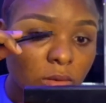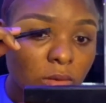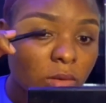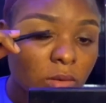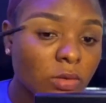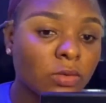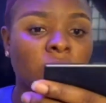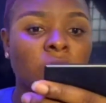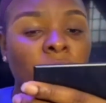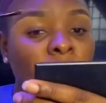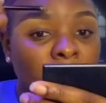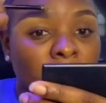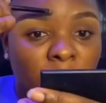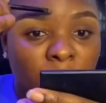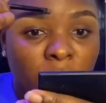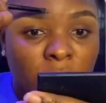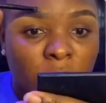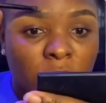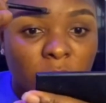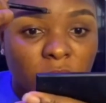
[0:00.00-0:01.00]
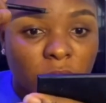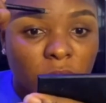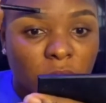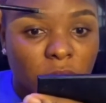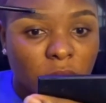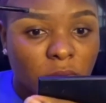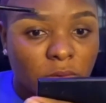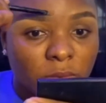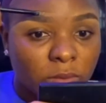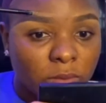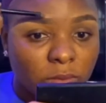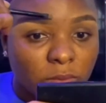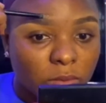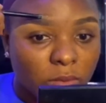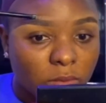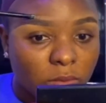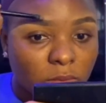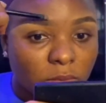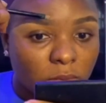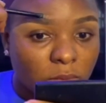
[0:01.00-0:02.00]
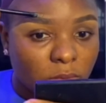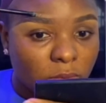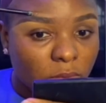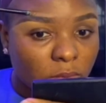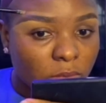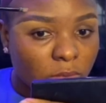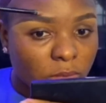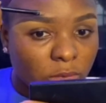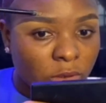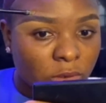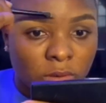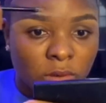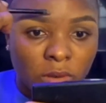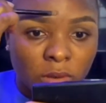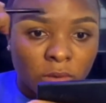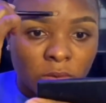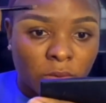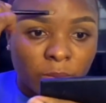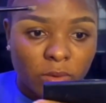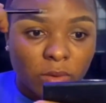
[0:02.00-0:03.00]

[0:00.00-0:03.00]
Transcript: So for the upper part of my brows, I'm using my foundation shade as well, just to clean it up.